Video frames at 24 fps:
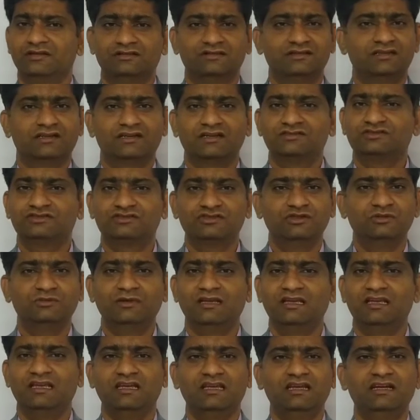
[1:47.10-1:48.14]
There are so
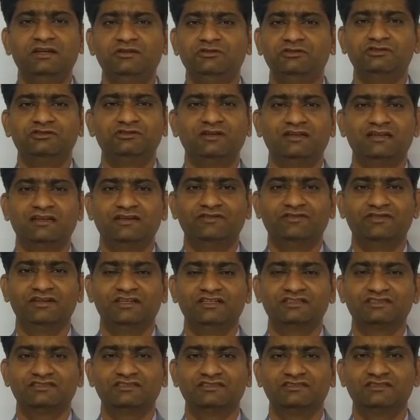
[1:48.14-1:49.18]
many individual
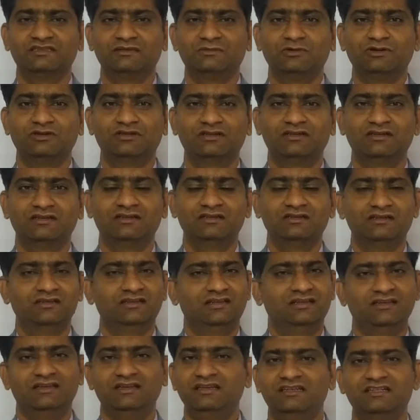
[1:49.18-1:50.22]
definitions about
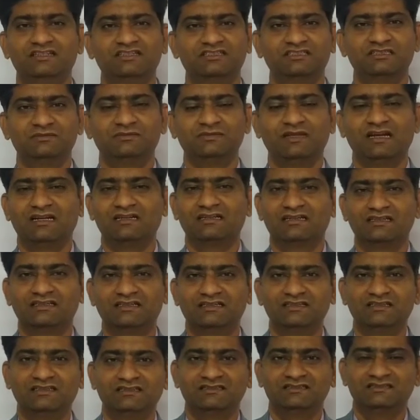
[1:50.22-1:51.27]
leadership that
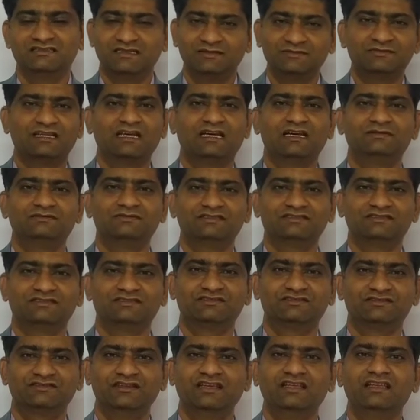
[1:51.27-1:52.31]
sometimes
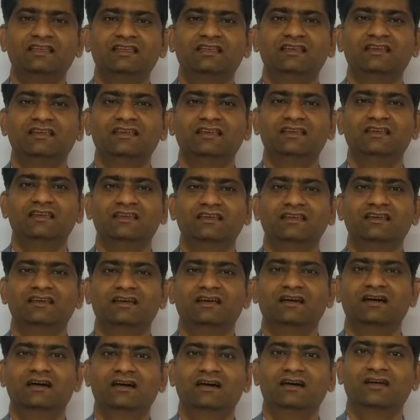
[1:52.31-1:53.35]
it's really
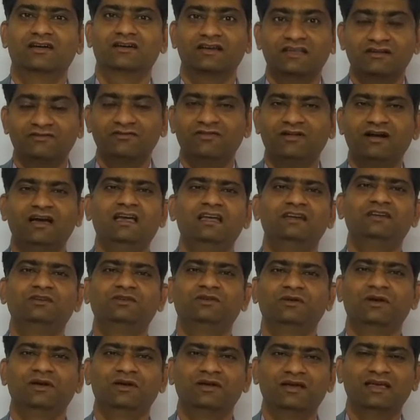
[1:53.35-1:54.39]
required
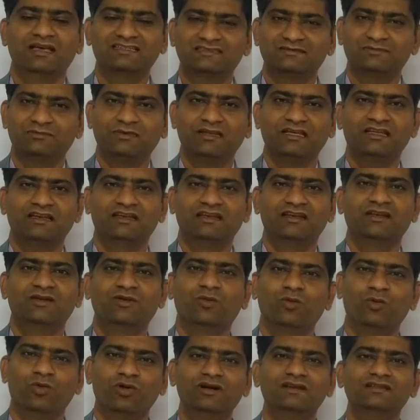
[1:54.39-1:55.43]
to explain
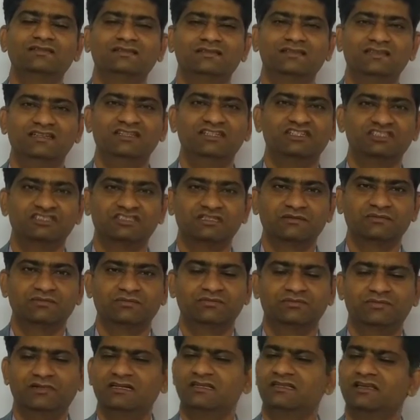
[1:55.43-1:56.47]
what is leadership.
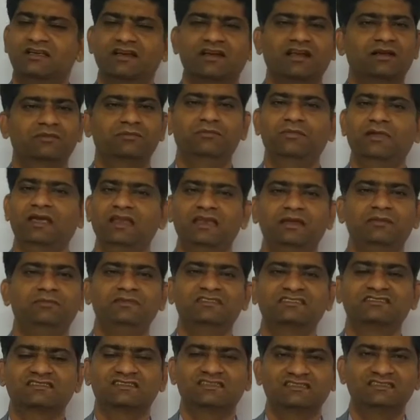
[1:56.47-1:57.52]
But there are many
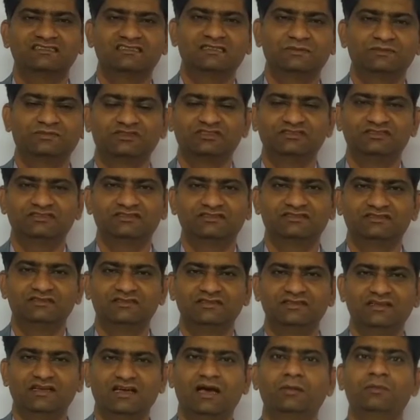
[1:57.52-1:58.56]
misconceptions
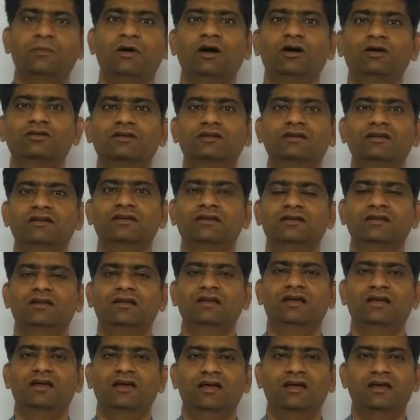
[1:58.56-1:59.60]
about
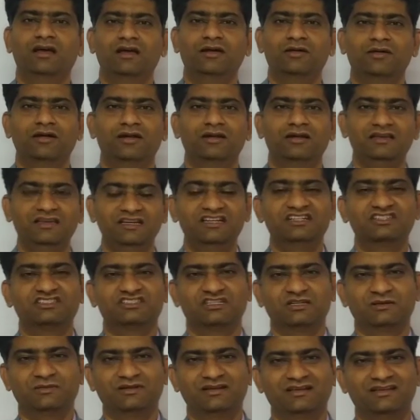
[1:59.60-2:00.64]

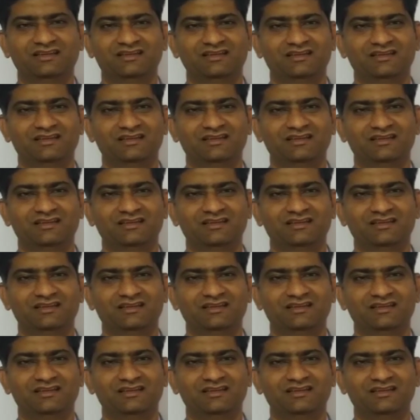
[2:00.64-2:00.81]
leadership.